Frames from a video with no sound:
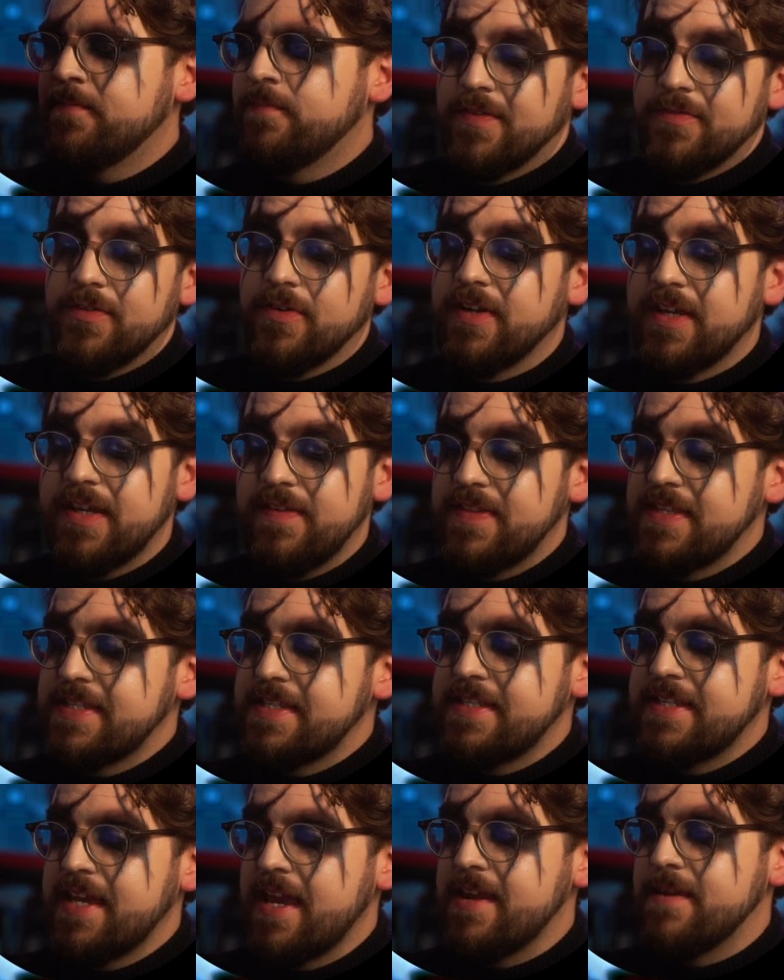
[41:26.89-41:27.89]
I've got to give this
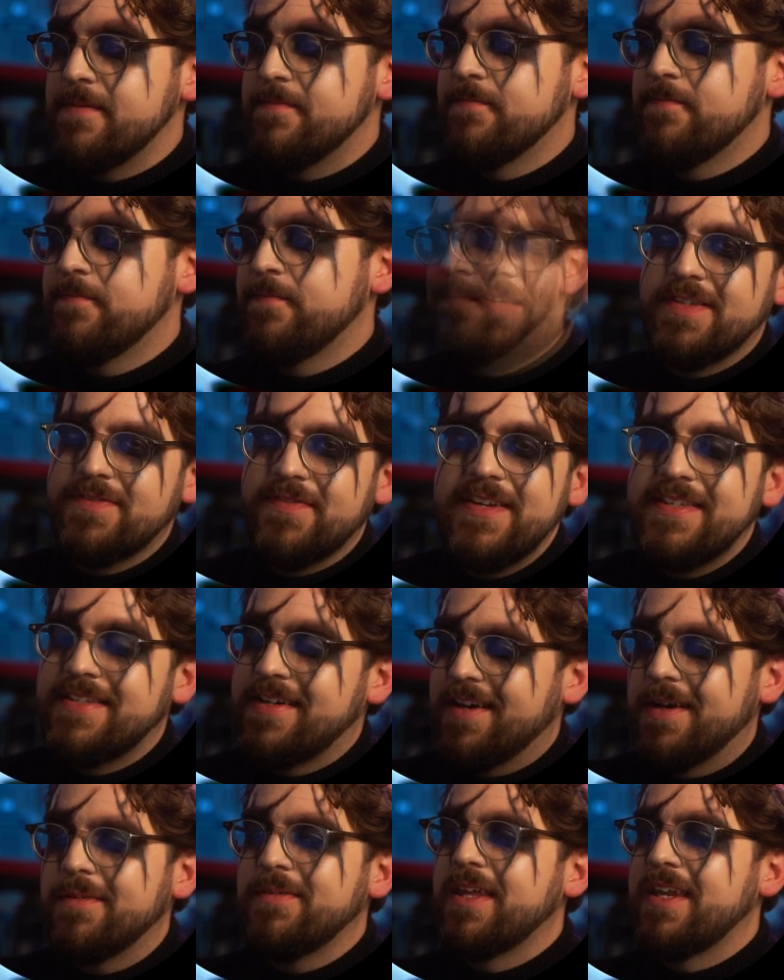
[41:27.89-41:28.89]
a 10. Let's face
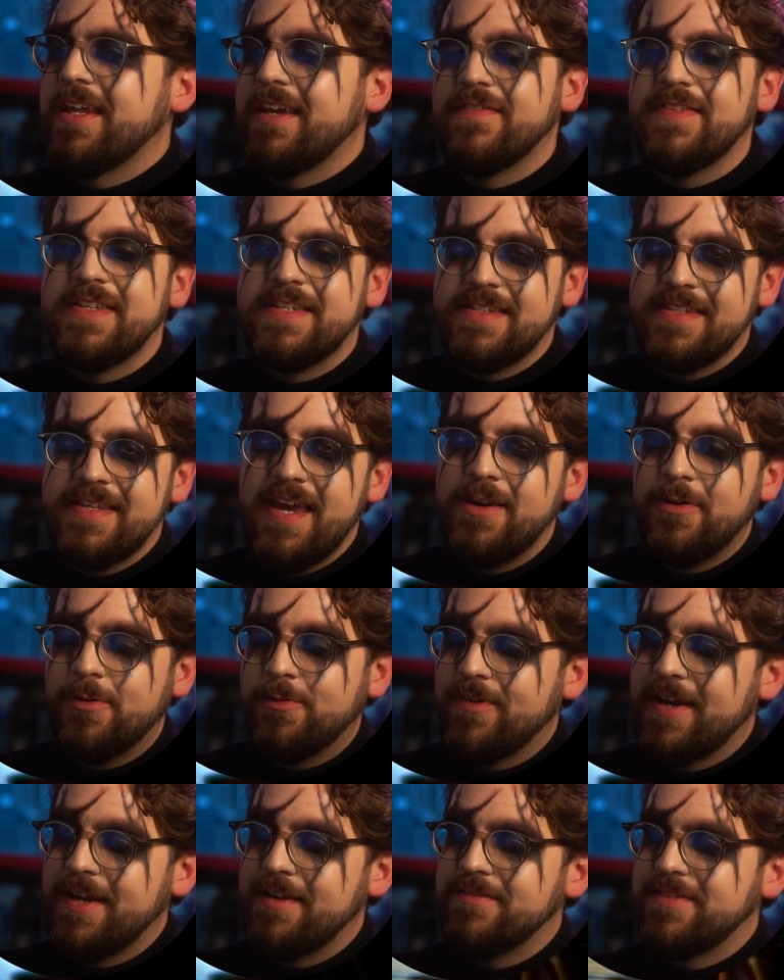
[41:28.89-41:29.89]
it, I'm going to give this a 10
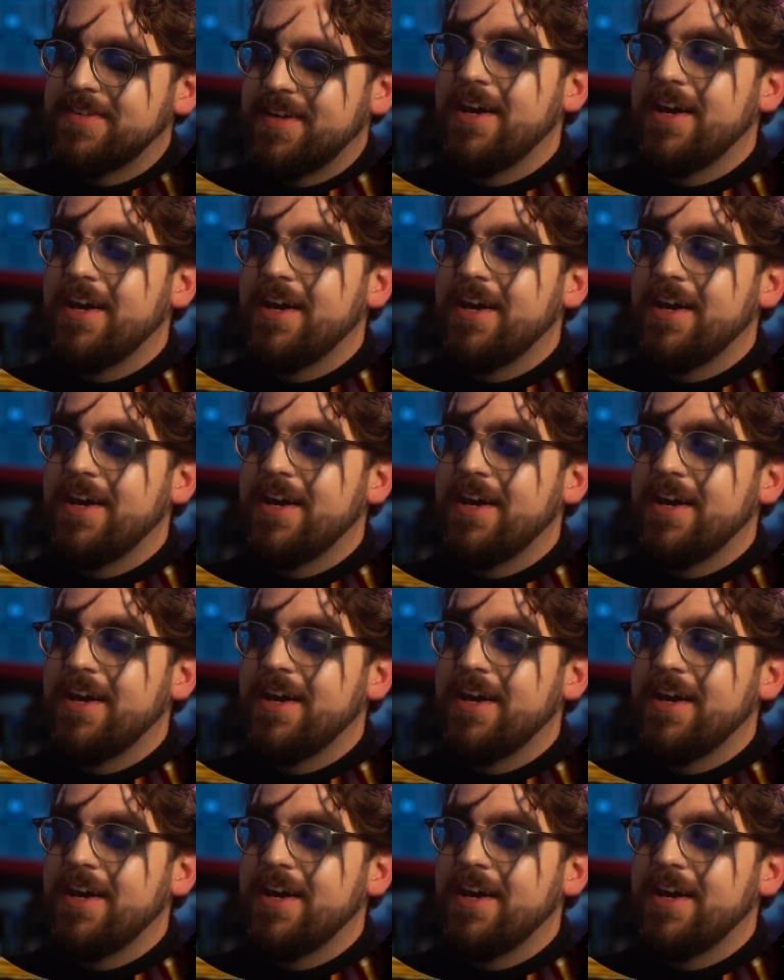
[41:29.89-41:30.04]
all round.